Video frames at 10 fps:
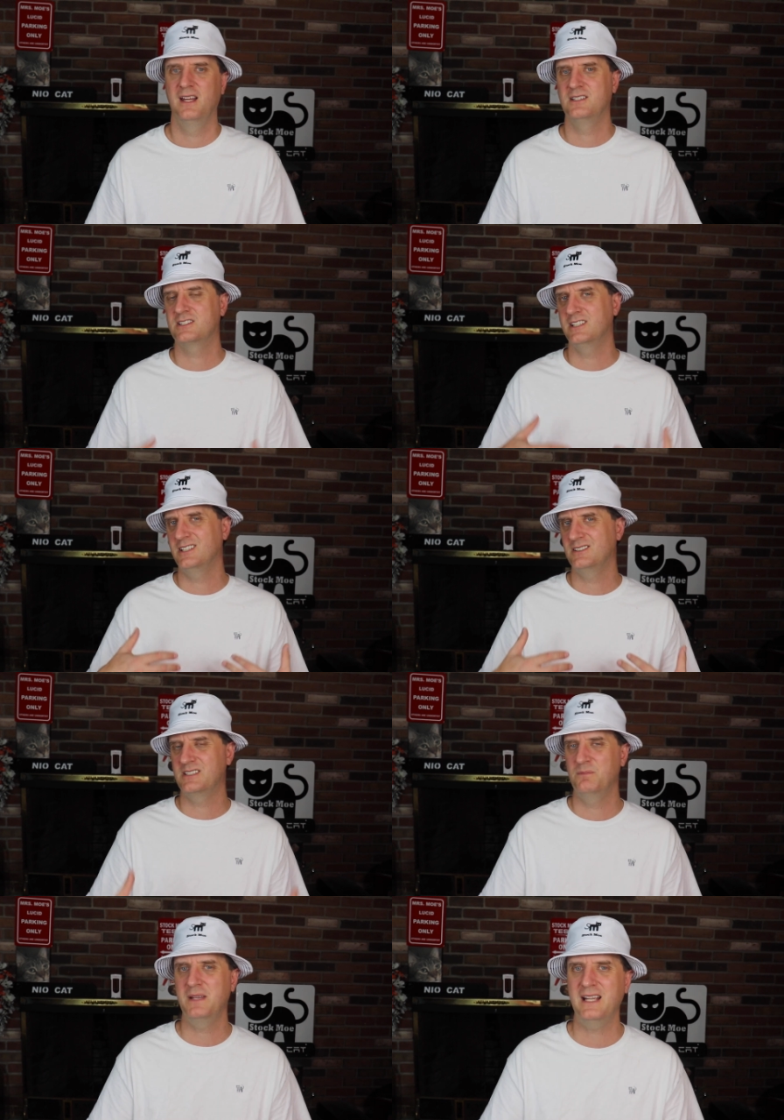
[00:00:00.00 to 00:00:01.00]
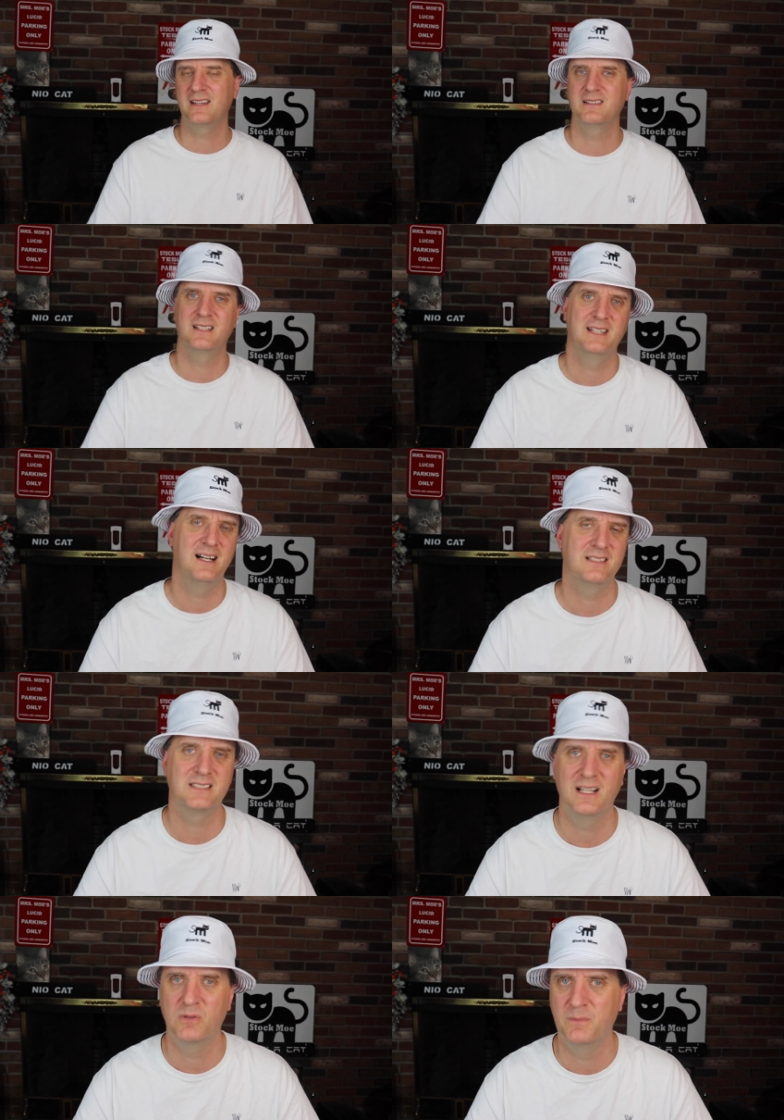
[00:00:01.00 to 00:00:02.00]
And so to me, I thought the
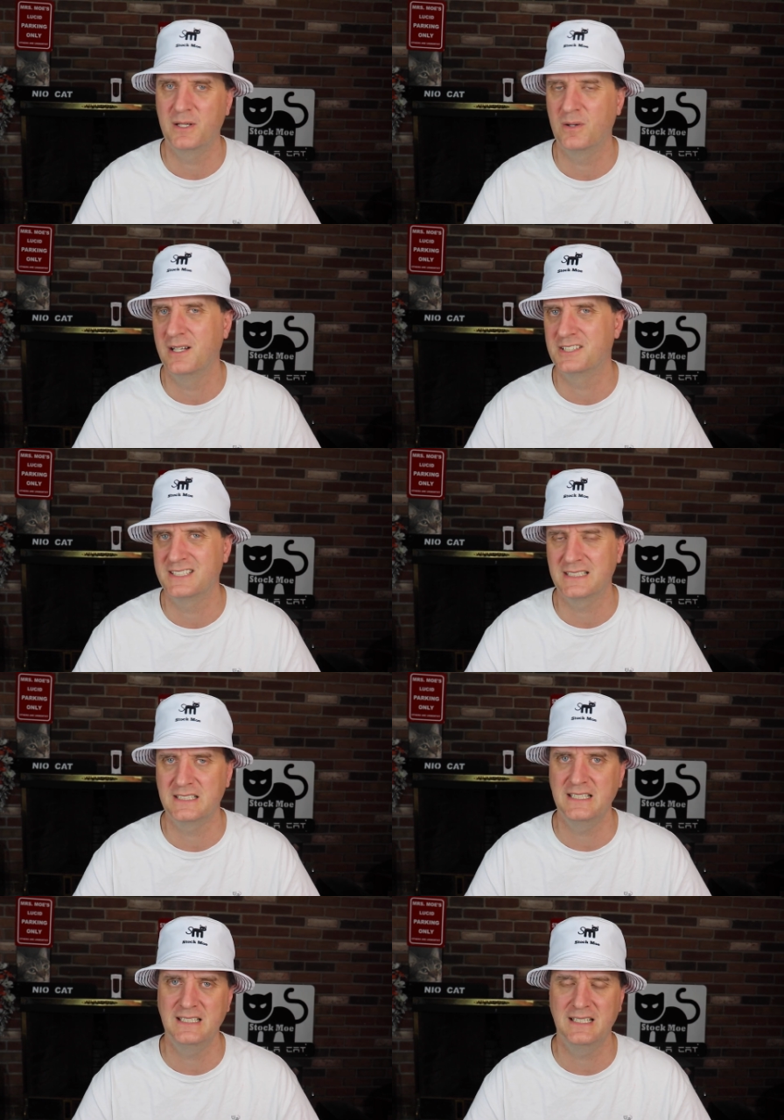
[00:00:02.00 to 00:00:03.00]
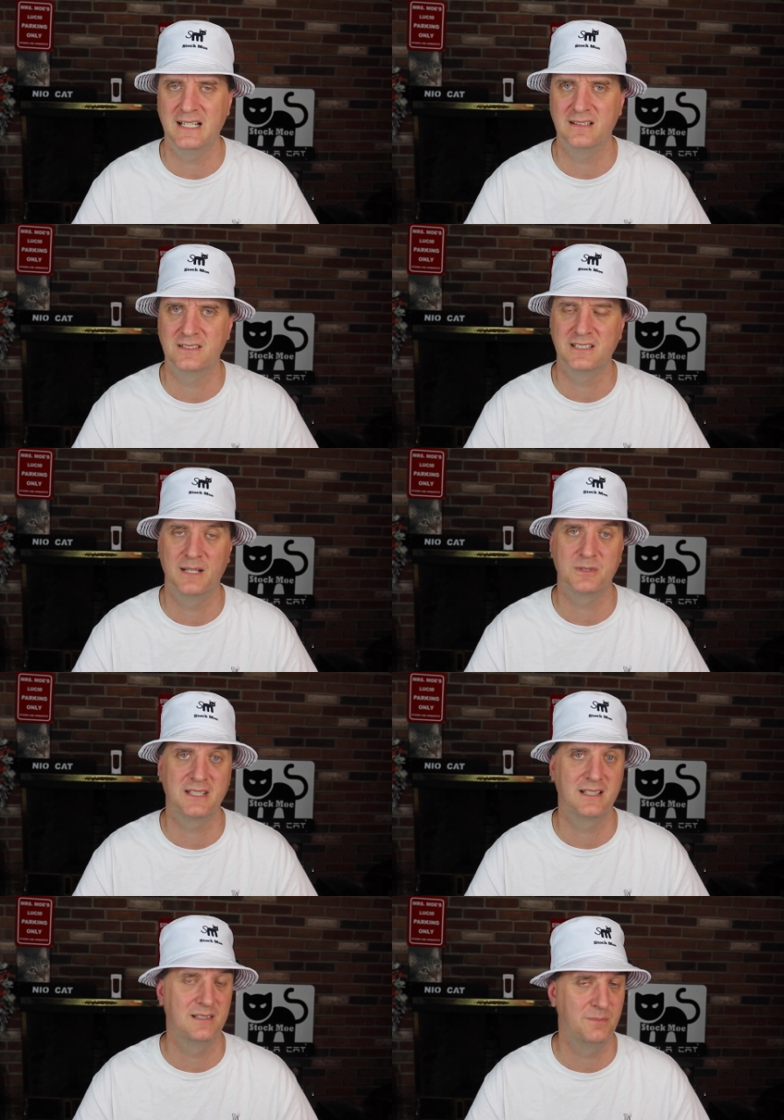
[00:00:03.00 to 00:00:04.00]
downside would be around $16. The
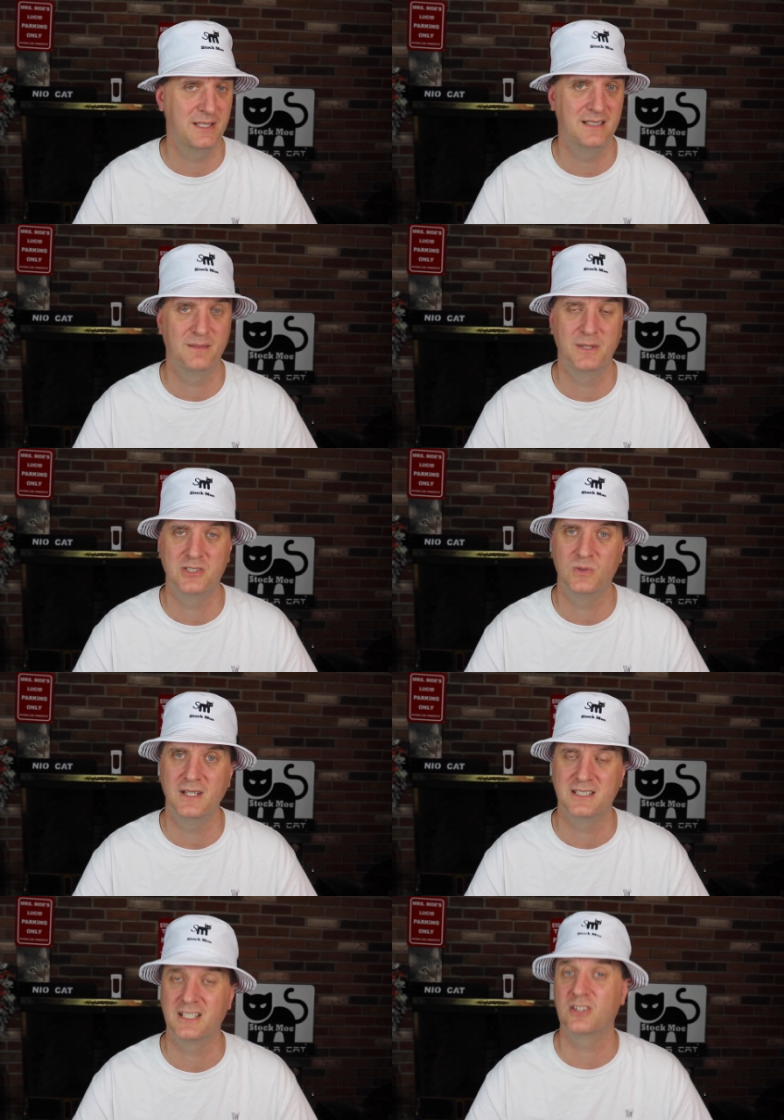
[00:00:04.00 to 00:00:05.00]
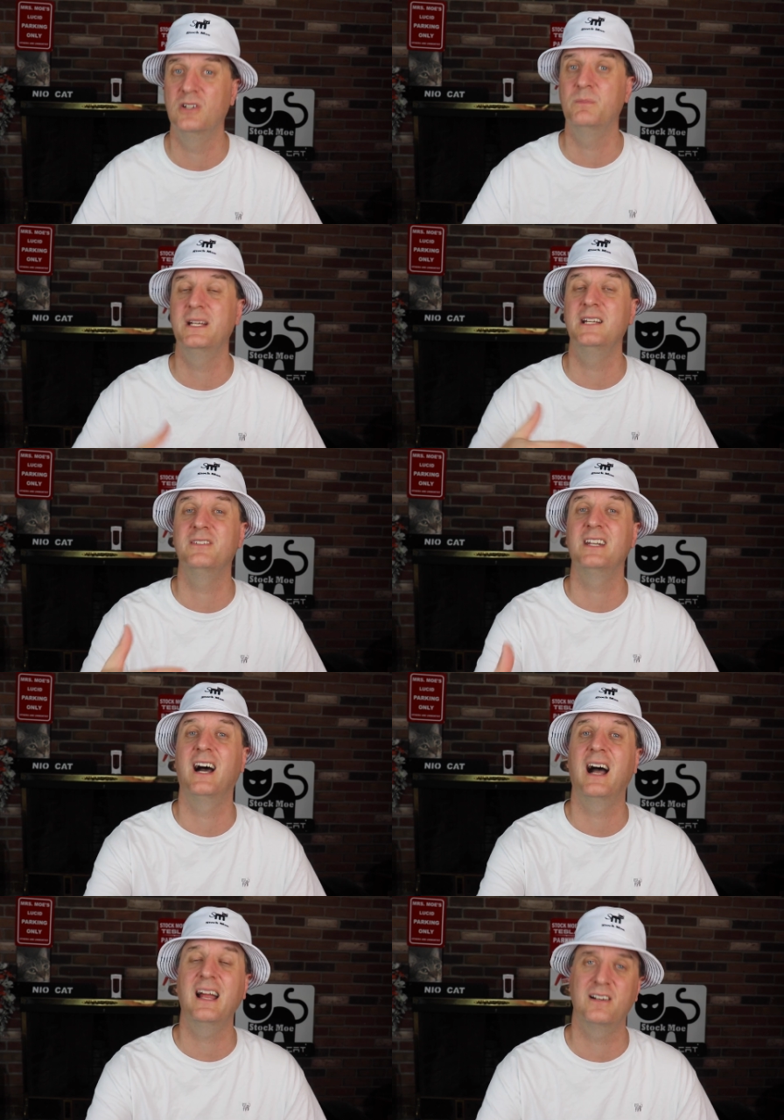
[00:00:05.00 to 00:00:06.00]
upside could be in the mid 20s. It could be even
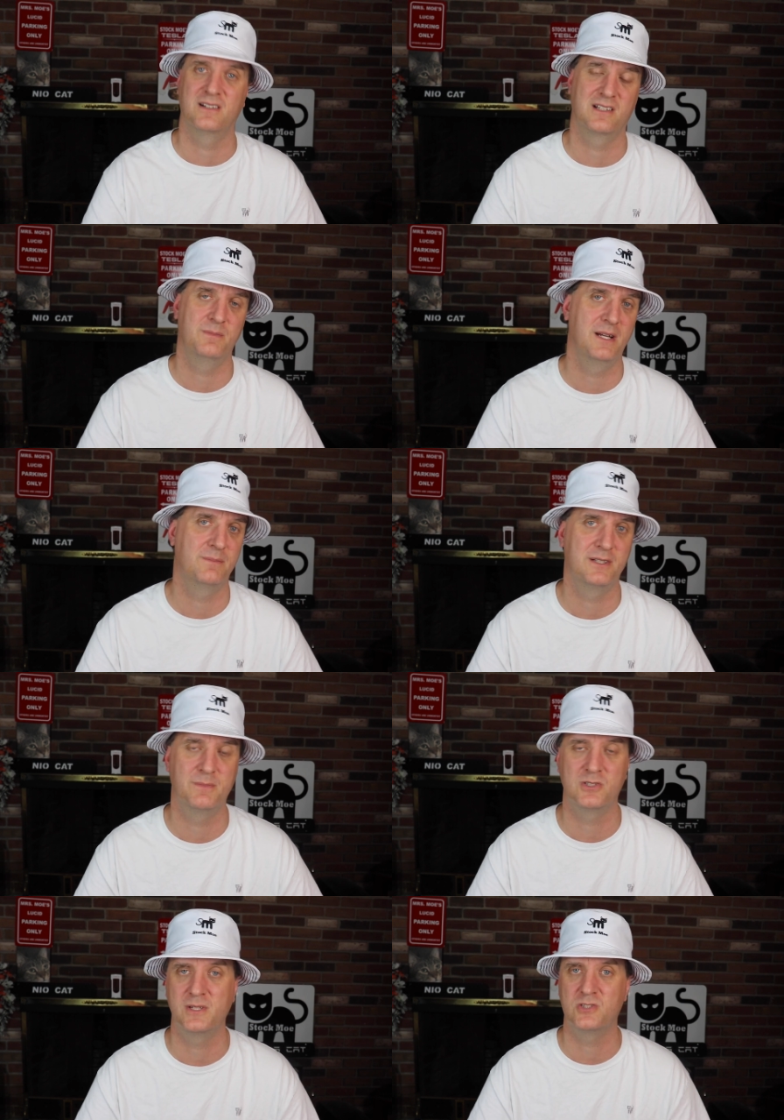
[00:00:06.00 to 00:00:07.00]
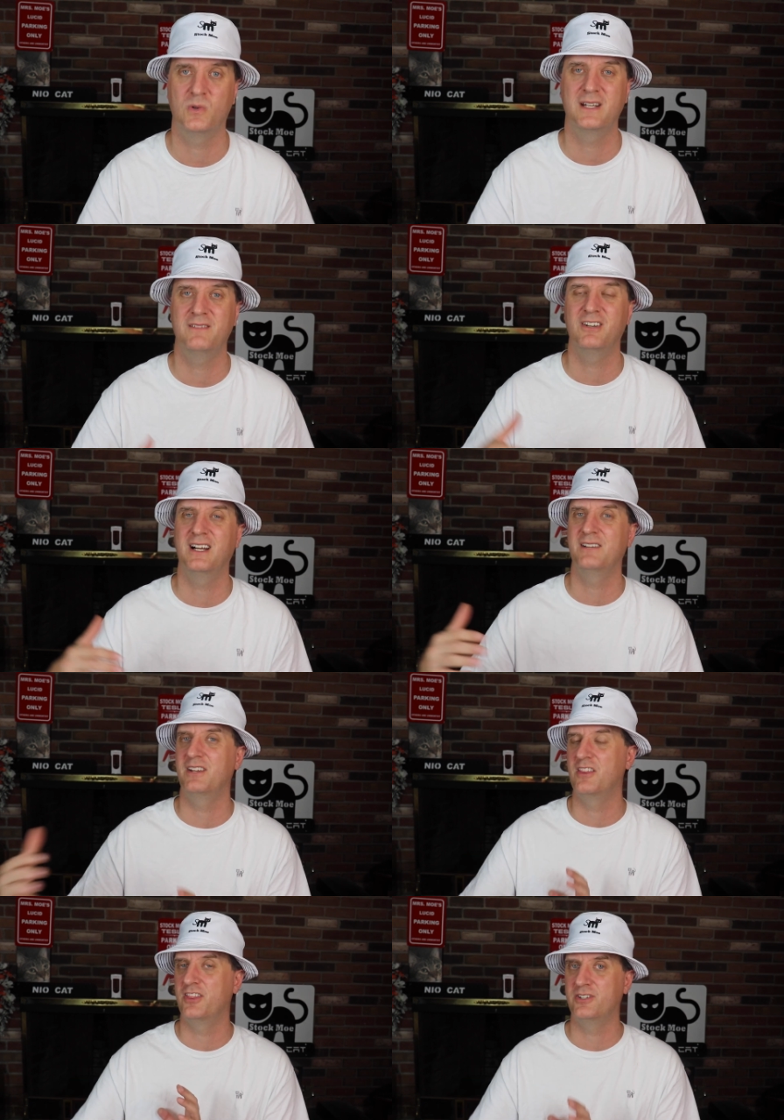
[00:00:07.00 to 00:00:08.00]
higher. It could be up there between
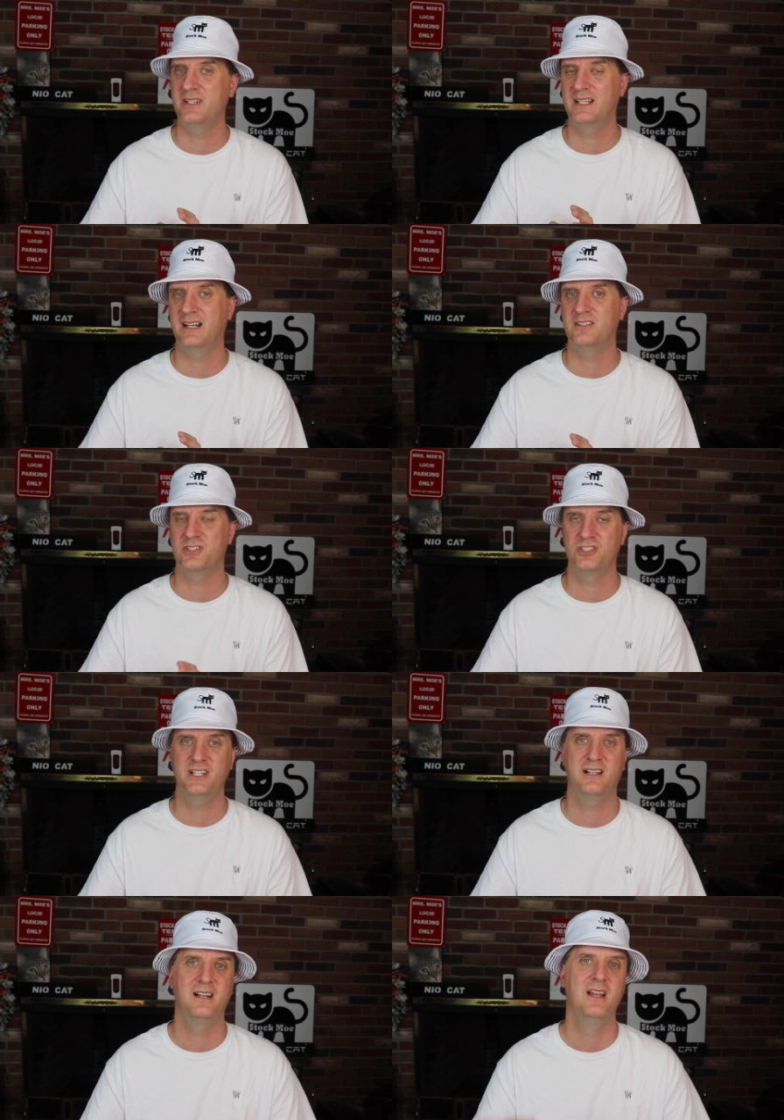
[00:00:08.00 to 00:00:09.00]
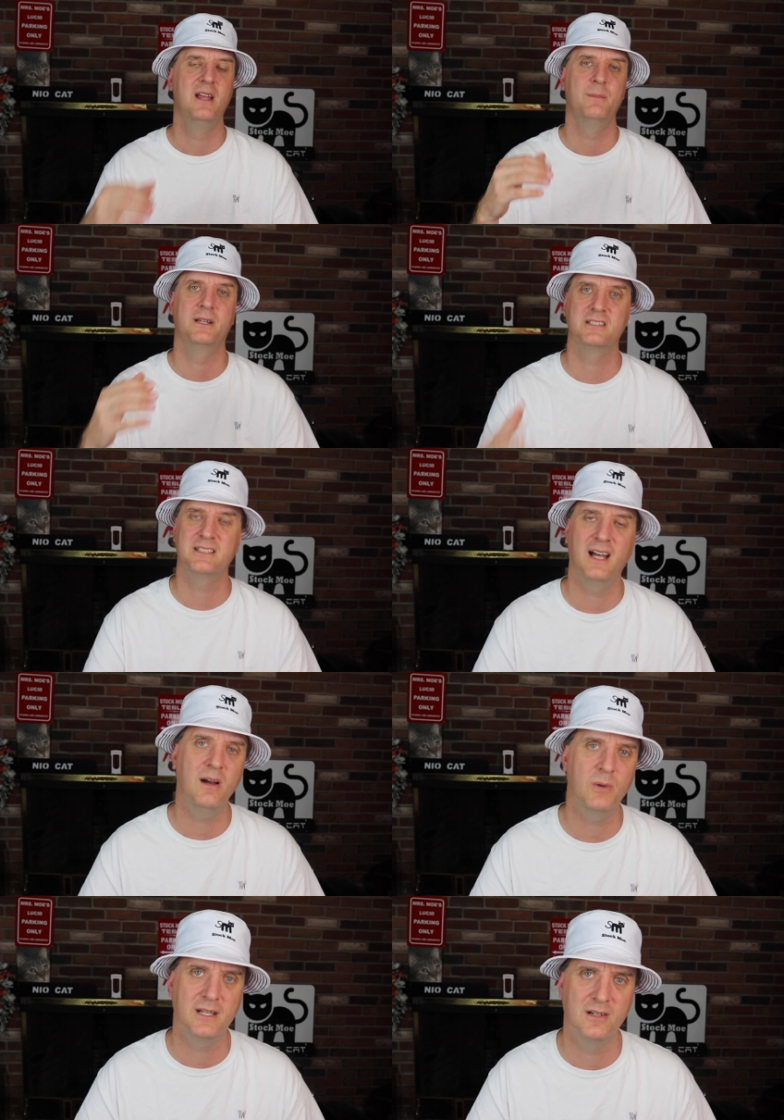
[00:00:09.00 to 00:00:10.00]
$25 and $30 a share, because
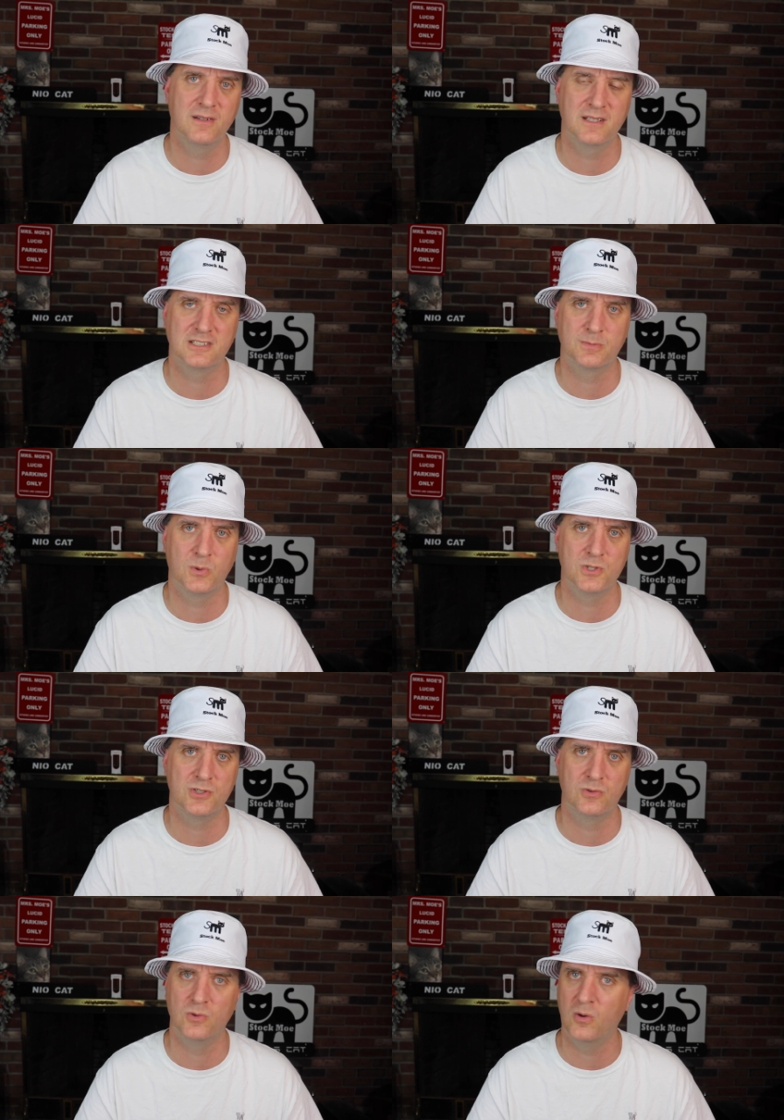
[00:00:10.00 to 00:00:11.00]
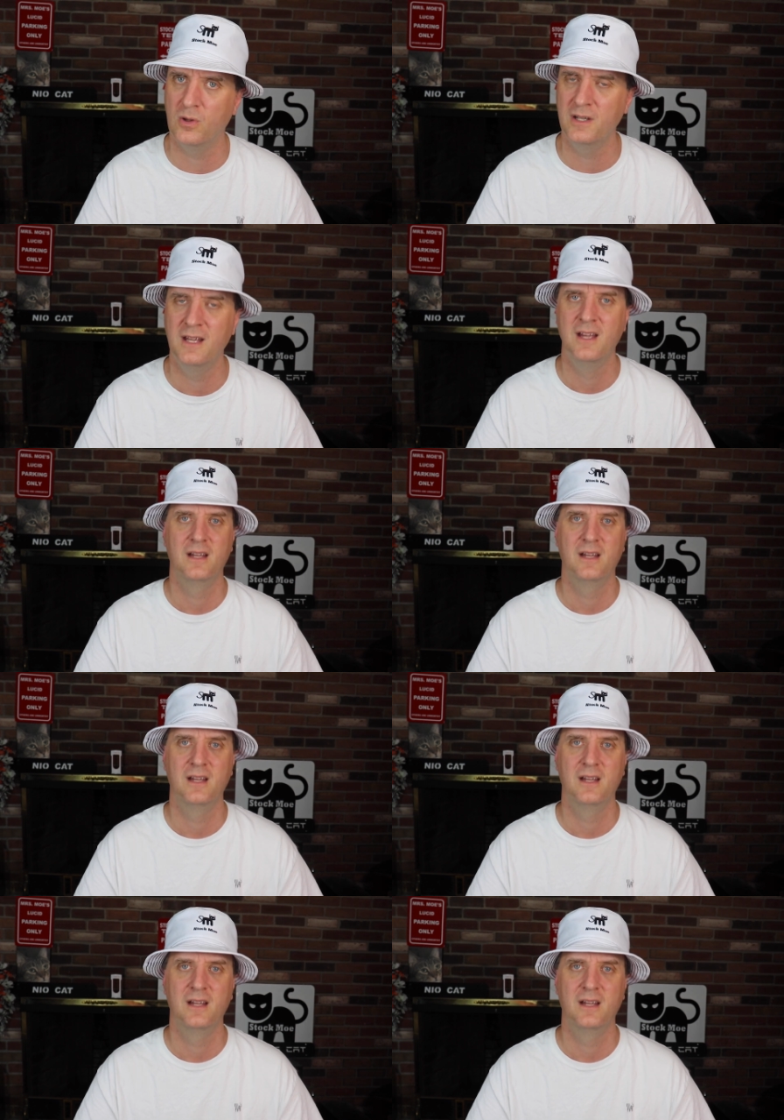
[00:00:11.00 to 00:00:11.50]
now we know that the sports are rolling,